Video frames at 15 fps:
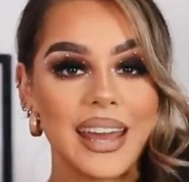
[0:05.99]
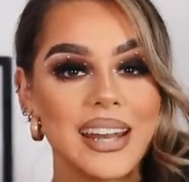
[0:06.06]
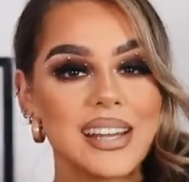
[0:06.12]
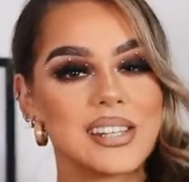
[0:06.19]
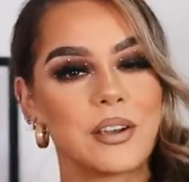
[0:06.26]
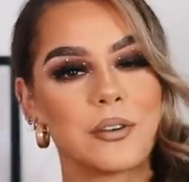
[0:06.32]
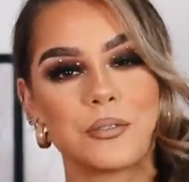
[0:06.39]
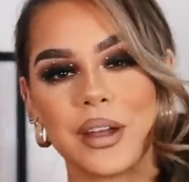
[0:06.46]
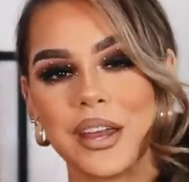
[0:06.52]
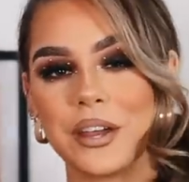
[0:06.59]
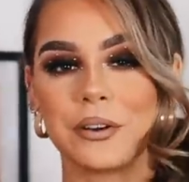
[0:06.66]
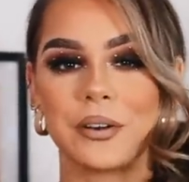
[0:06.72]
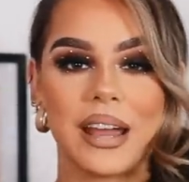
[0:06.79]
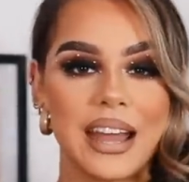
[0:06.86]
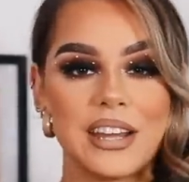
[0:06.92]
It is a
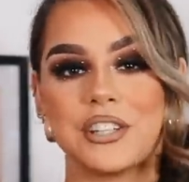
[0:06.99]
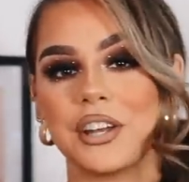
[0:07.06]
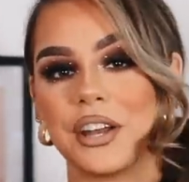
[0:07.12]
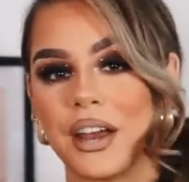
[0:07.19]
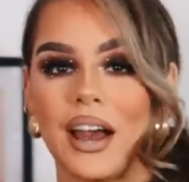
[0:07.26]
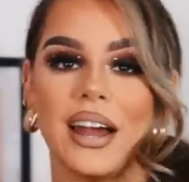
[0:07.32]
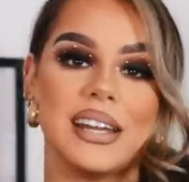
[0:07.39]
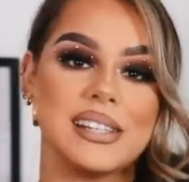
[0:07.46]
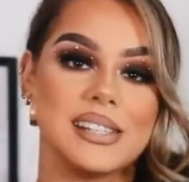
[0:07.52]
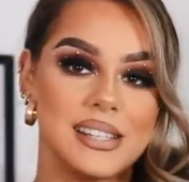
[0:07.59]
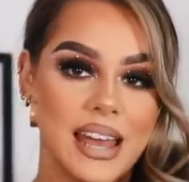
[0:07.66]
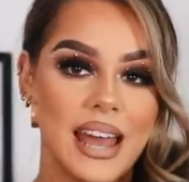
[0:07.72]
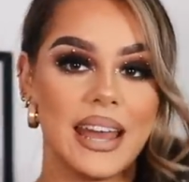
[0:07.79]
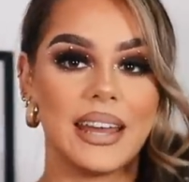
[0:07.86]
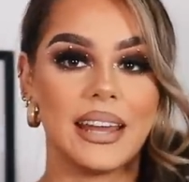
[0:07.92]
recreation kind of
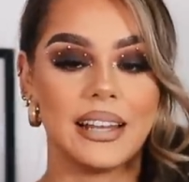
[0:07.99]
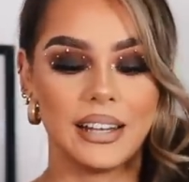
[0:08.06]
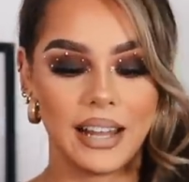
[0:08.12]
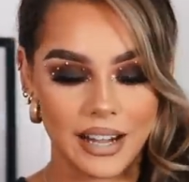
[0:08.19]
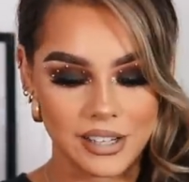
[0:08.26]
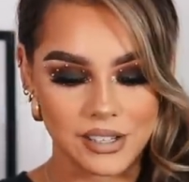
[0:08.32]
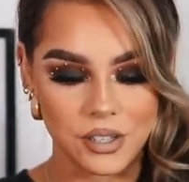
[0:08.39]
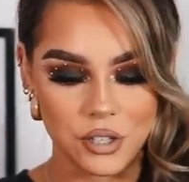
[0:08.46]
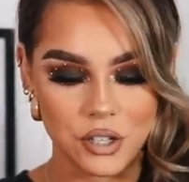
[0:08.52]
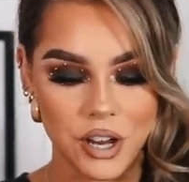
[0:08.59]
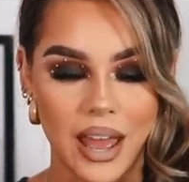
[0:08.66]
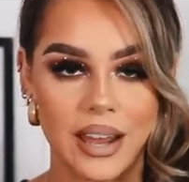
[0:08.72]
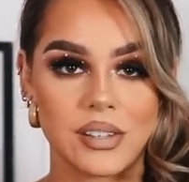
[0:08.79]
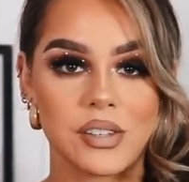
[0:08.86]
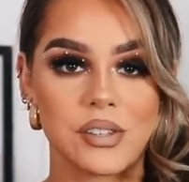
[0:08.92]
day, ladies and
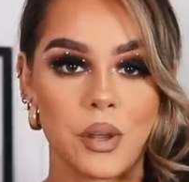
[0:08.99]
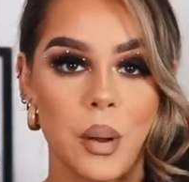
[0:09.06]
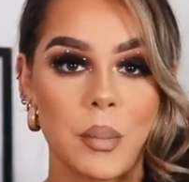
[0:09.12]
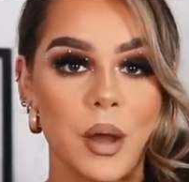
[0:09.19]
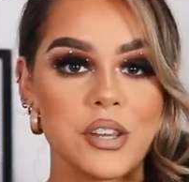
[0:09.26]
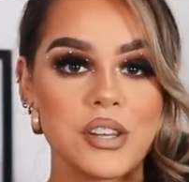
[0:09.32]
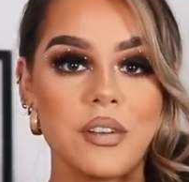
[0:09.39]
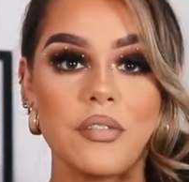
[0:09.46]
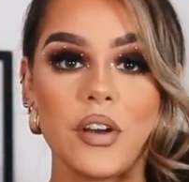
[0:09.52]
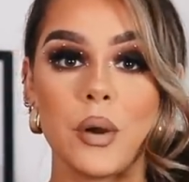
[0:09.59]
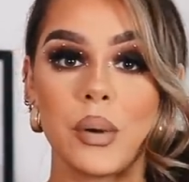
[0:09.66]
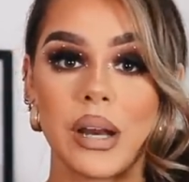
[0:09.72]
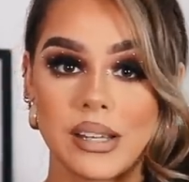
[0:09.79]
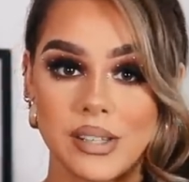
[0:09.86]
gents. So I posted a photo on